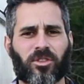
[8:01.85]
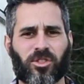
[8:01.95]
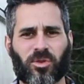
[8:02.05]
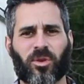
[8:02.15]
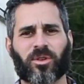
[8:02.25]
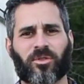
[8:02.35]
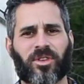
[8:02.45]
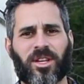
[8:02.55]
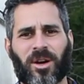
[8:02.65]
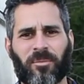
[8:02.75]
tutorial
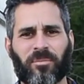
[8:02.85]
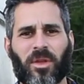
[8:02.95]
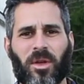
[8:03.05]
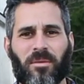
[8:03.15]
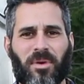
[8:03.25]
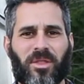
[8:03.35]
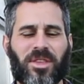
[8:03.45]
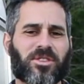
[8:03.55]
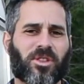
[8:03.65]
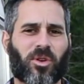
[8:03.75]
video, but
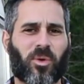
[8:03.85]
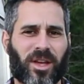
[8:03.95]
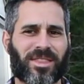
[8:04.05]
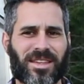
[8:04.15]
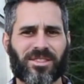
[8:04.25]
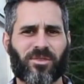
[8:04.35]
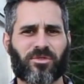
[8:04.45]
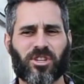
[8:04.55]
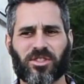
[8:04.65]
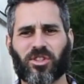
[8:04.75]
these are the quick things of
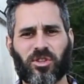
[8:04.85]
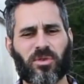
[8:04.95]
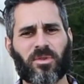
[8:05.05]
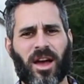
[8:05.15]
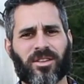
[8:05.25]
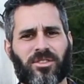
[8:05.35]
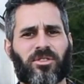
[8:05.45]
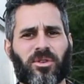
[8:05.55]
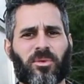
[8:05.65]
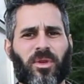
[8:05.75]
just do not to
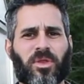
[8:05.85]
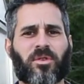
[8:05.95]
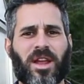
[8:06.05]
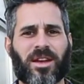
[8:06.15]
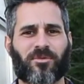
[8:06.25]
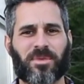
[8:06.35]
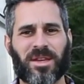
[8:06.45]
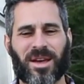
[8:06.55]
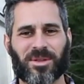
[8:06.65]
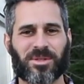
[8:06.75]
do with your native bee
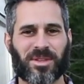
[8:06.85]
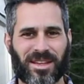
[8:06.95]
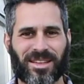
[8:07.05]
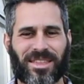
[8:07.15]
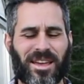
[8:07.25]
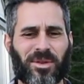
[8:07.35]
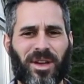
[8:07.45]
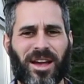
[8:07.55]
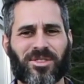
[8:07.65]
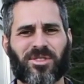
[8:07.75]
house. Thank you
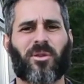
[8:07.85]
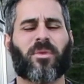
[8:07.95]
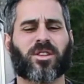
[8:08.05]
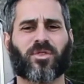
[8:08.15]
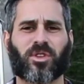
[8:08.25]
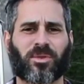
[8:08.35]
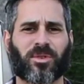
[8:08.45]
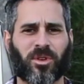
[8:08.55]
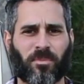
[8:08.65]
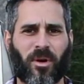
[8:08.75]
guys so much for
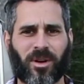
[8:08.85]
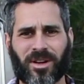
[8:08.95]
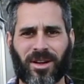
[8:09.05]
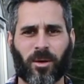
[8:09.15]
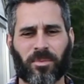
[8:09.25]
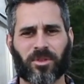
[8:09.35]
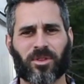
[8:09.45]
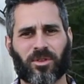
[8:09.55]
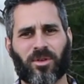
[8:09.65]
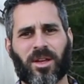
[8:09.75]
doing your part in helping to
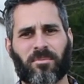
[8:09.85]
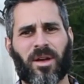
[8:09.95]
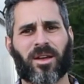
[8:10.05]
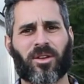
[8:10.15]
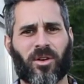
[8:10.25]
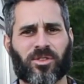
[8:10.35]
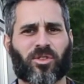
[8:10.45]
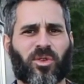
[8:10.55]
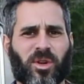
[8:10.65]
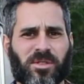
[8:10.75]
create backyards
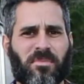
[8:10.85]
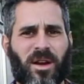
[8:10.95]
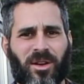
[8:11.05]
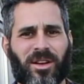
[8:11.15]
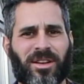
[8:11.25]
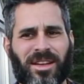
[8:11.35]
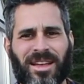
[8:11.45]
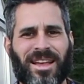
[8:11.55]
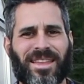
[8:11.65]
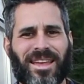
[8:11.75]
across America
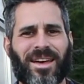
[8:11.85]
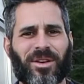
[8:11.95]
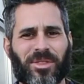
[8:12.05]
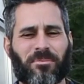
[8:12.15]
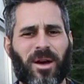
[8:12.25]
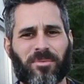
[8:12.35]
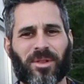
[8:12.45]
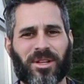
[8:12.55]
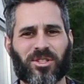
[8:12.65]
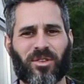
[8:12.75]
and the health and
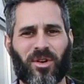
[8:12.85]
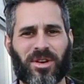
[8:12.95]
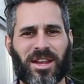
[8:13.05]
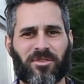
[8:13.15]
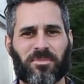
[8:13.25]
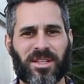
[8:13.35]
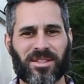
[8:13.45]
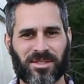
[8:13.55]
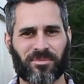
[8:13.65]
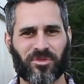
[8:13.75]
population of our native
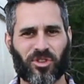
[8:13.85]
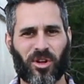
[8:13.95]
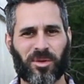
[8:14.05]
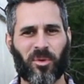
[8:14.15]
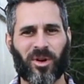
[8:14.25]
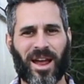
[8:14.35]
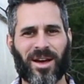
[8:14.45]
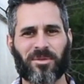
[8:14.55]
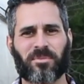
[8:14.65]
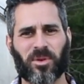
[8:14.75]
bees. Charlie Moore
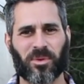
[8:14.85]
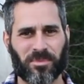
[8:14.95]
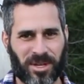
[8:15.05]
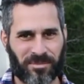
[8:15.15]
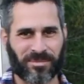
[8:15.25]
out, Bee With Me.